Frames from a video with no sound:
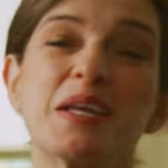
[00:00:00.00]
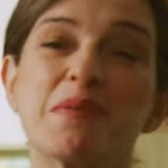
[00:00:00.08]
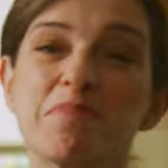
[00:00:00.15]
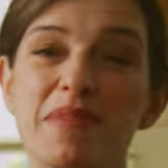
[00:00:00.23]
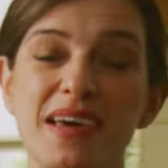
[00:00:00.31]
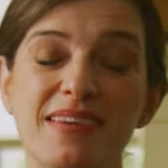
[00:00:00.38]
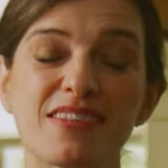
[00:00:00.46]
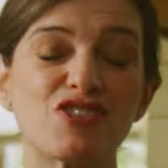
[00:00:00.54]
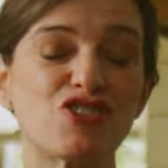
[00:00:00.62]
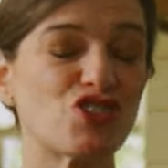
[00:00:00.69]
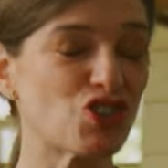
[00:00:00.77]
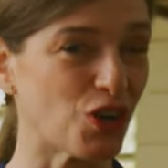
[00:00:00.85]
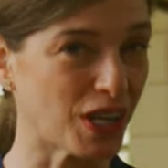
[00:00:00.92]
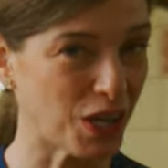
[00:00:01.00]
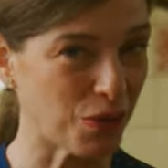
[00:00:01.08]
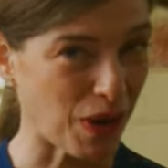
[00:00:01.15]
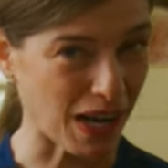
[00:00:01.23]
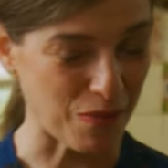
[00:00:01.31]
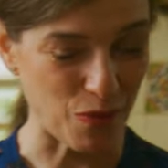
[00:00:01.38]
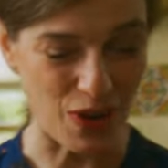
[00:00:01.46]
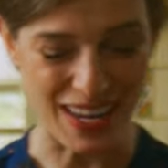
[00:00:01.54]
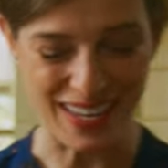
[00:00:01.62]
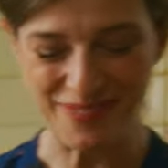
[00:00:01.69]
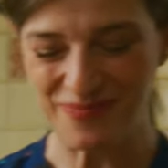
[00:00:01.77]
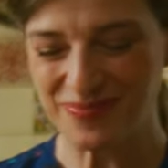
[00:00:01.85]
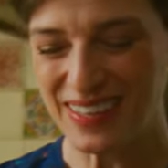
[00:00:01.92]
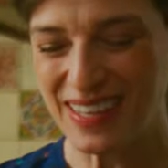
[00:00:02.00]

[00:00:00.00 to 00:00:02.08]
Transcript: gonna make the chunky guacamole.